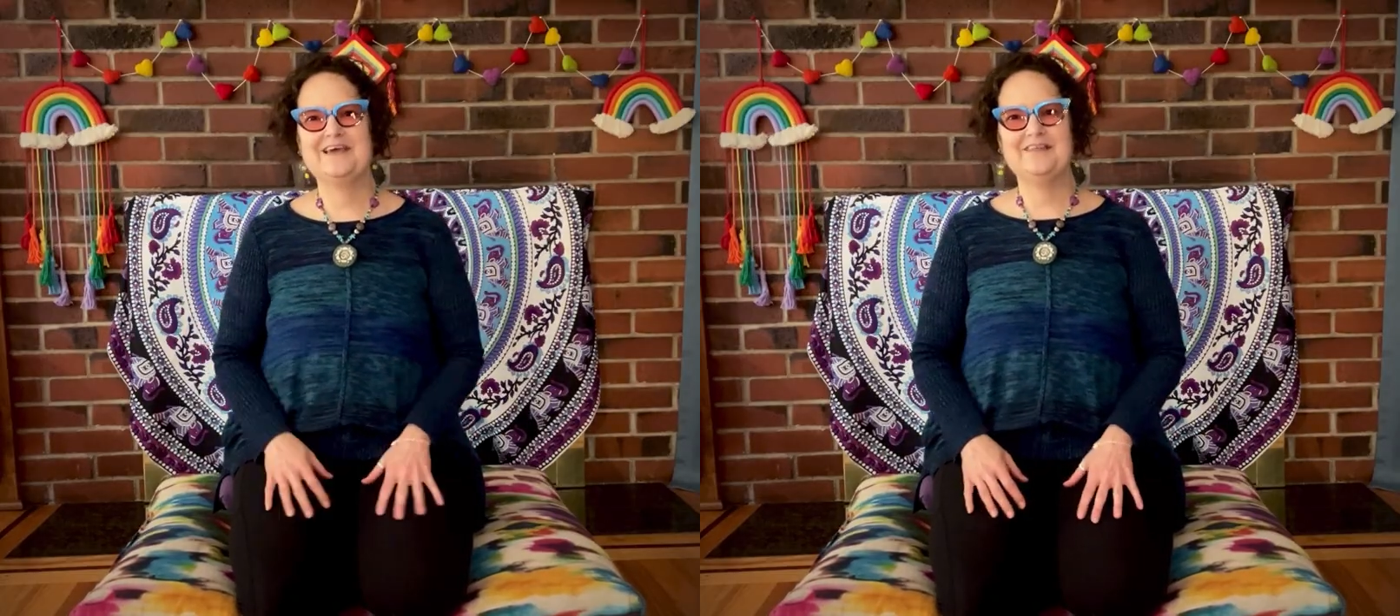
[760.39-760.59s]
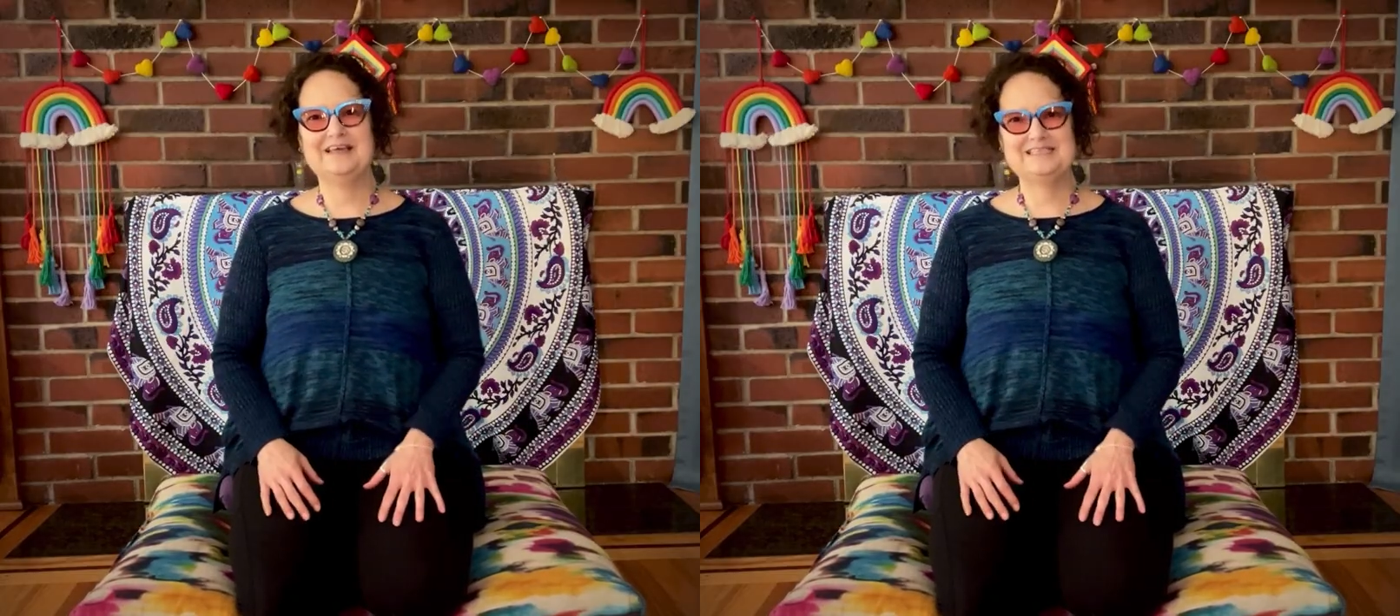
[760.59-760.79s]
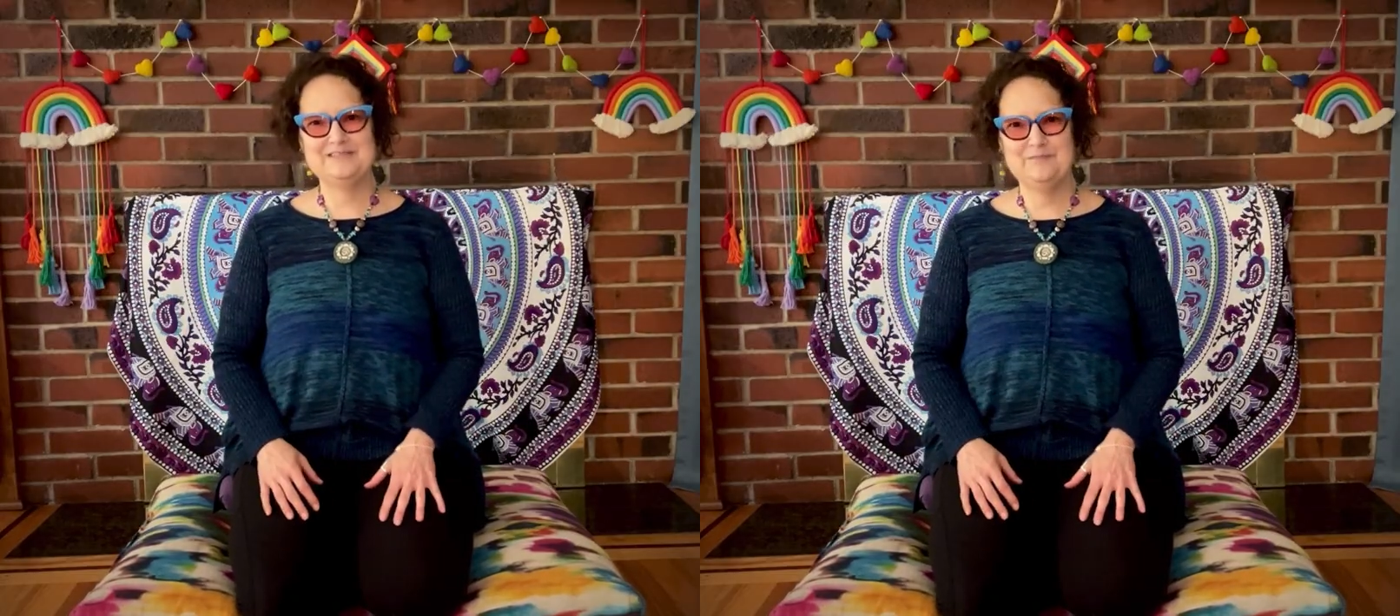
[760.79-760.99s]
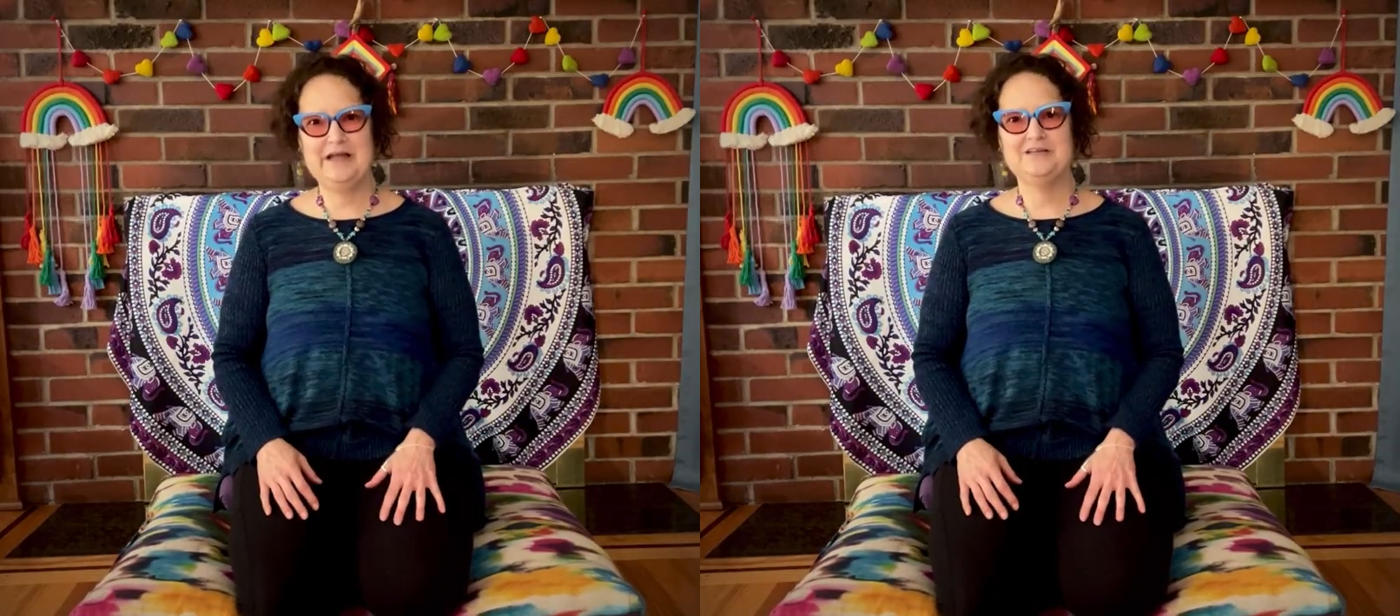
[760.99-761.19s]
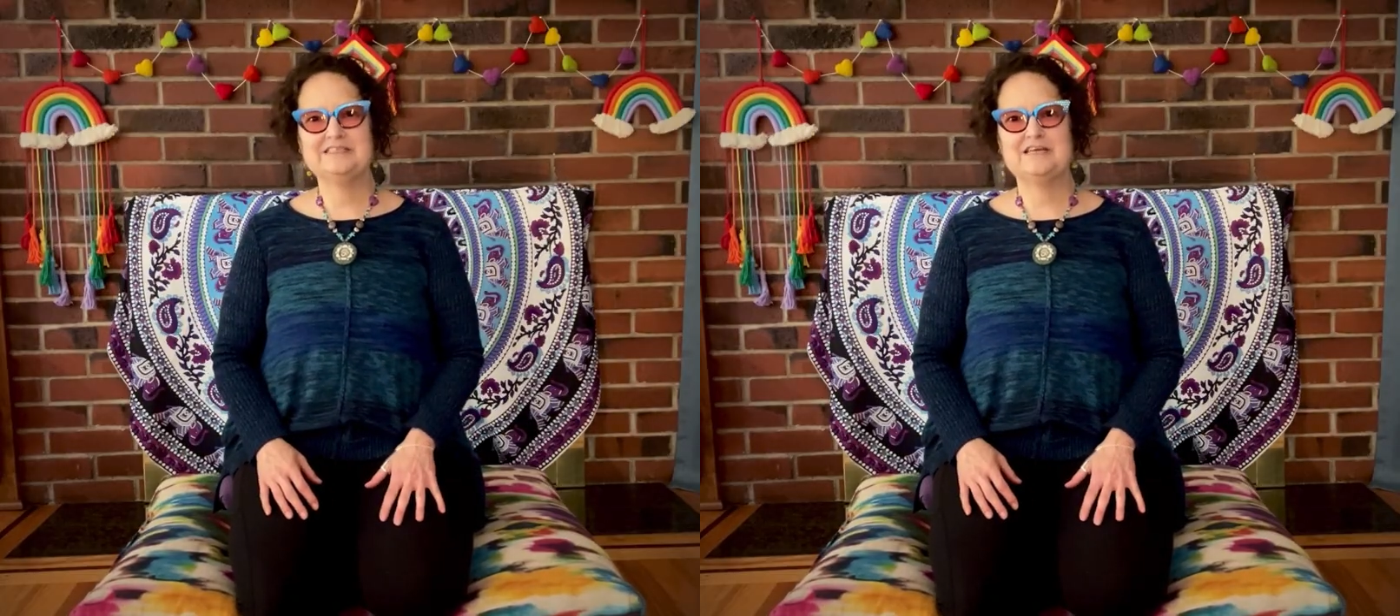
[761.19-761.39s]
And they
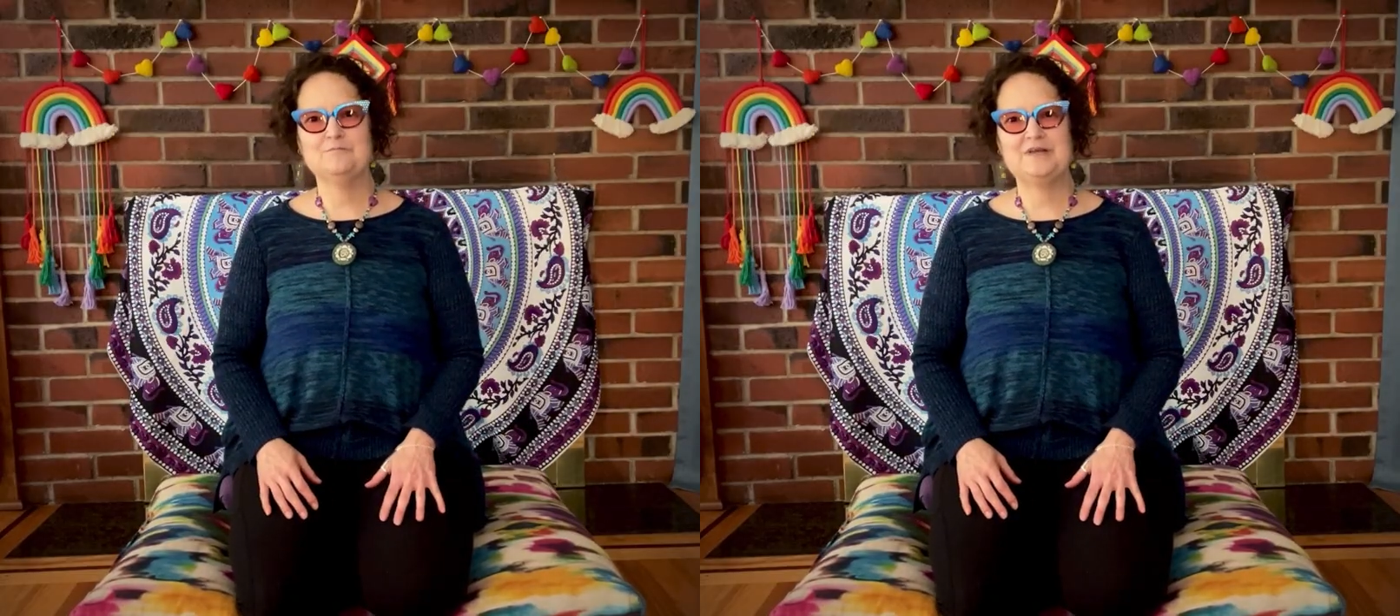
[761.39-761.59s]
smiled at